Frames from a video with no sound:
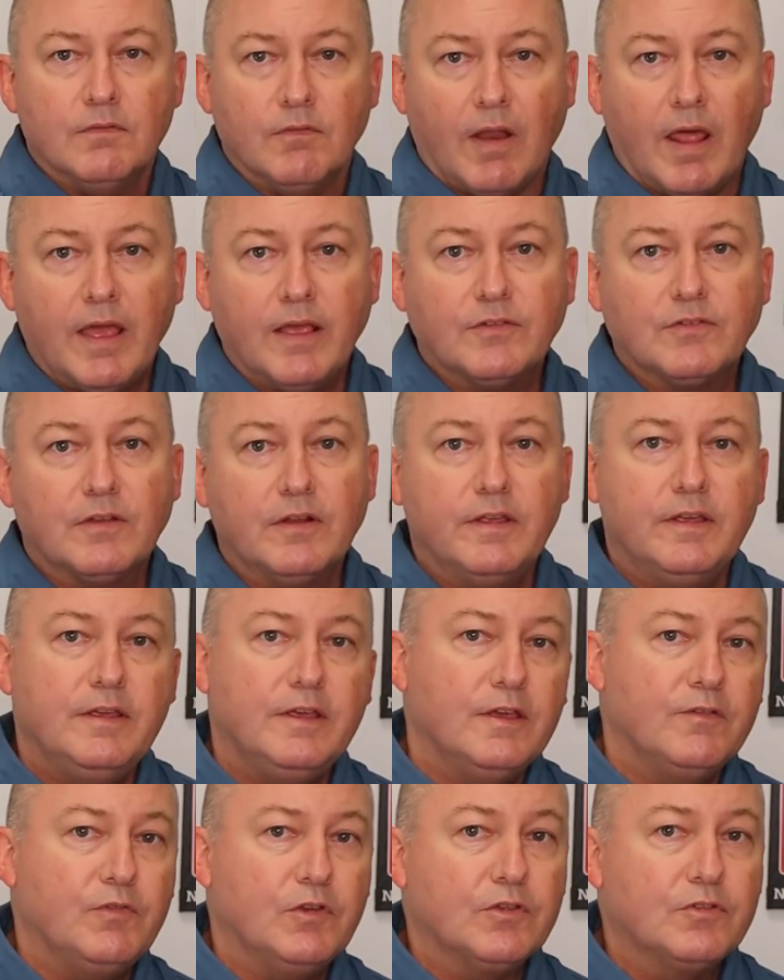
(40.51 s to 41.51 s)

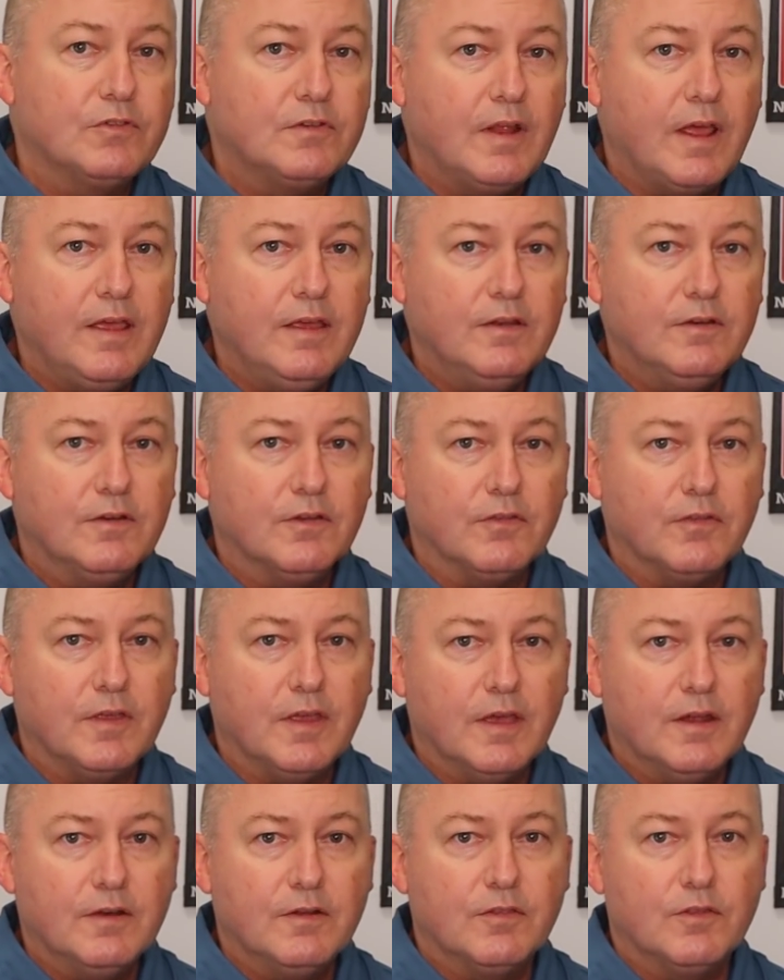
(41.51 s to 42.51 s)
Lastly, if you stay until
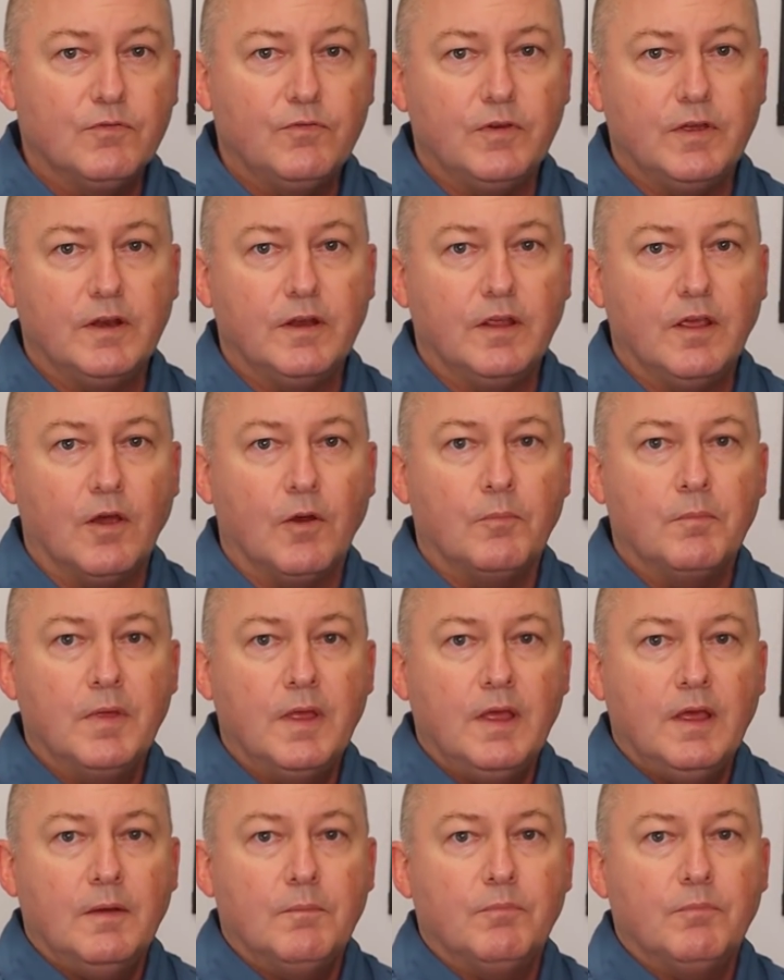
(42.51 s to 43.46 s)
the end of the video,